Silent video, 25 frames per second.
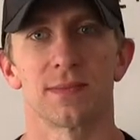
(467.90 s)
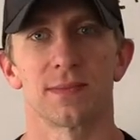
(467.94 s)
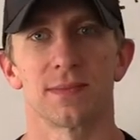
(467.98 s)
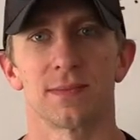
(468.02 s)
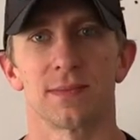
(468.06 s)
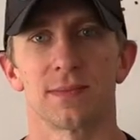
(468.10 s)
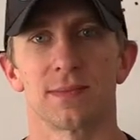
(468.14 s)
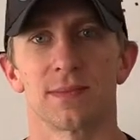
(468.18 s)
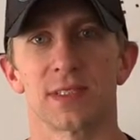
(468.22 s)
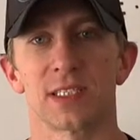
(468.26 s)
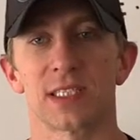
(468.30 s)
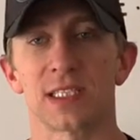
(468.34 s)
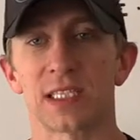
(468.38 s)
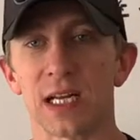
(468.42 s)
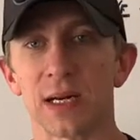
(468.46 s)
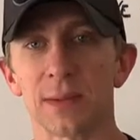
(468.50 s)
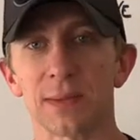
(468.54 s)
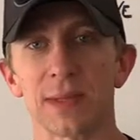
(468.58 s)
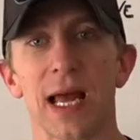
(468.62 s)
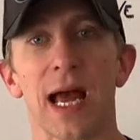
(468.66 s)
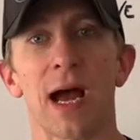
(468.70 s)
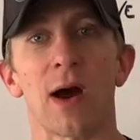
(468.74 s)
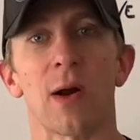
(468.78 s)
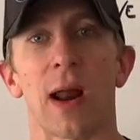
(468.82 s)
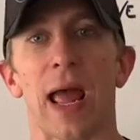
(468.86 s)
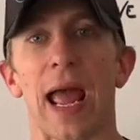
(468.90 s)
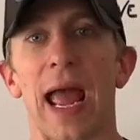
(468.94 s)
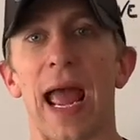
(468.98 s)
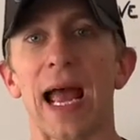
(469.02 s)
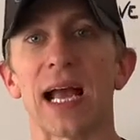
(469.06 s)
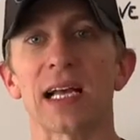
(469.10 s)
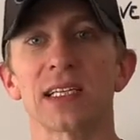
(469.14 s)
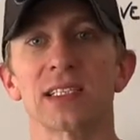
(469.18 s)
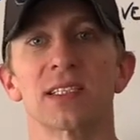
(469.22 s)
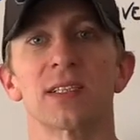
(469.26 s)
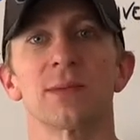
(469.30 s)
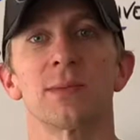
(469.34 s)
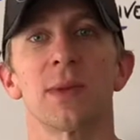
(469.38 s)
Sit them down.
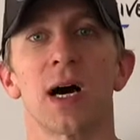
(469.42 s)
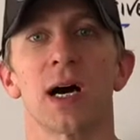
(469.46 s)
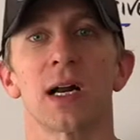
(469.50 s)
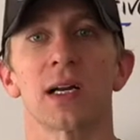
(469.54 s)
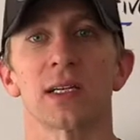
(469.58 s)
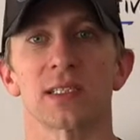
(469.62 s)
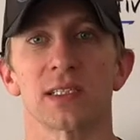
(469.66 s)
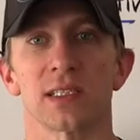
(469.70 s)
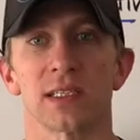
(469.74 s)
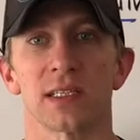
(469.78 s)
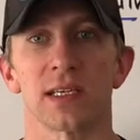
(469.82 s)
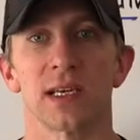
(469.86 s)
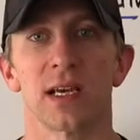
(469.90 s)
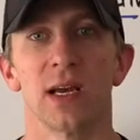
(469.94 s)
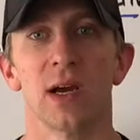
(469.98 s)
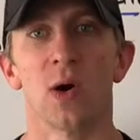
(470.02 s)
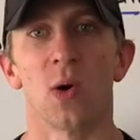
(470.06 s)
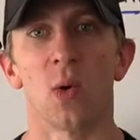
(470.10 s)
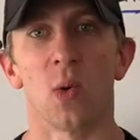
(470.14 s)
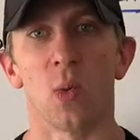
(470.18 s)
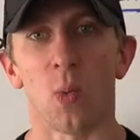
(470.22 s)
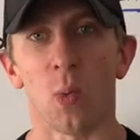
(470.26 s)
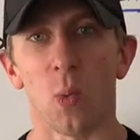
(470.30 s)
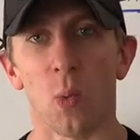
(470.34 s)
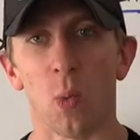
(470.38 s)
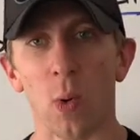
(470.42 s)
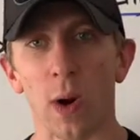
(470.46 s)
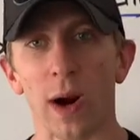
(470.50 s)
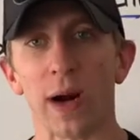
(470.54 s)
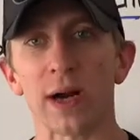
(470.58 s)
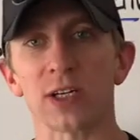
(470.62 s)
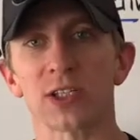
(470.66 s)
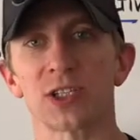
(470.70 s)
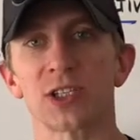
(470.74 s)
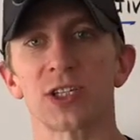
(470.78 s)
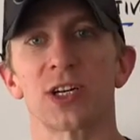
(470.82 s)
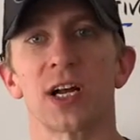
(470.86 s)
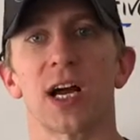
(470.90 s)
Ask them honestly, where
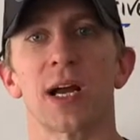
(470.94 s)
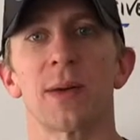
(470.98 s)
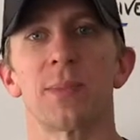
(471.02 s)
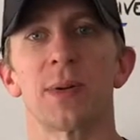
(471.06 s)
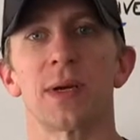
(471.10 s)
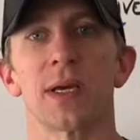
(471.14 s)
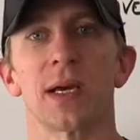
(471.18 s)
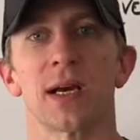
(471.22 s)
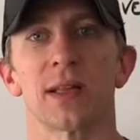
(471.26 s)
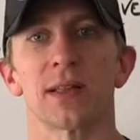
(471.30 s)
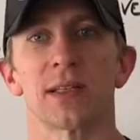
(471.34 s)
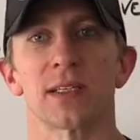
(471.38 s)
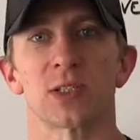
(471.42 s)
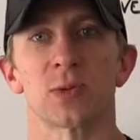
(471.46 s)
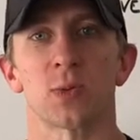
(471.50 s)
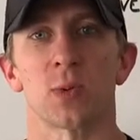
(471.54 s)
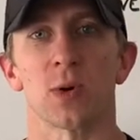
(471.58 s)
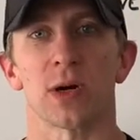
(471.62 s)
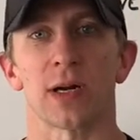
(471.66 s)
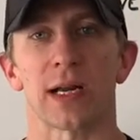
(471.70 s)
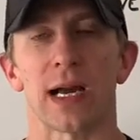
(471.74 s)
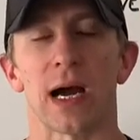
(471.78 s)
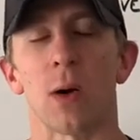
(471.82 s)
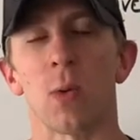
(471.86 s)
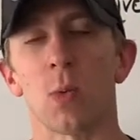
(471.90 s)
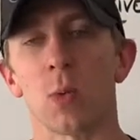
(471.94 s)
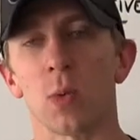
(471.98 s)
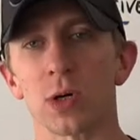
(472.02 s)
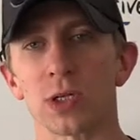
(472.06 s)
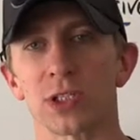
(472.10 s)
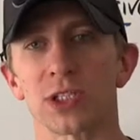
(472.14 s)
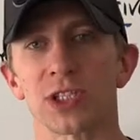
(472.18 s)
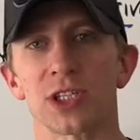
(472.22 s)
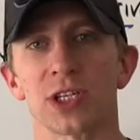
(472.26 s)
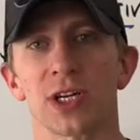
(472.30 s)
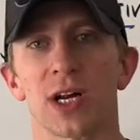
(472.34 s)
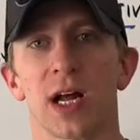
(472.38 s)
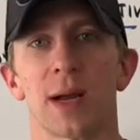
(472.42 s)
should I be on this workout? What
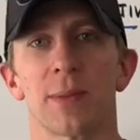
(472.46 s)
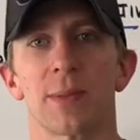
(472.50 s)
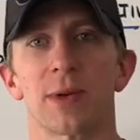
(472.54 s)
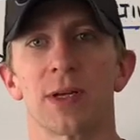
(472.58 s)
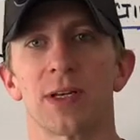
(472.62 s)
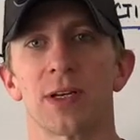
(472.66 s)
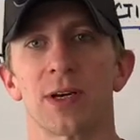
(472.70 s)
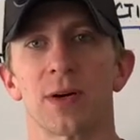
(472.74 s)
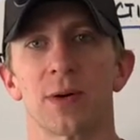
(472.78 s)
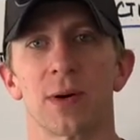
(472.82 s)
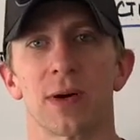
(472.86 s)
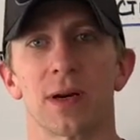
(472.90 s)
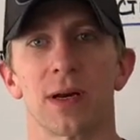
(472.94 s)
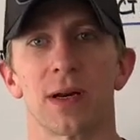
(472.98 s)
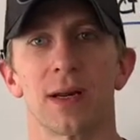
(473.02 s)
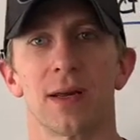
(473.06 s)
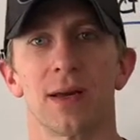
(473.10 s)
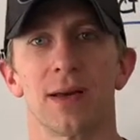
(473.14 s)
should I be doing?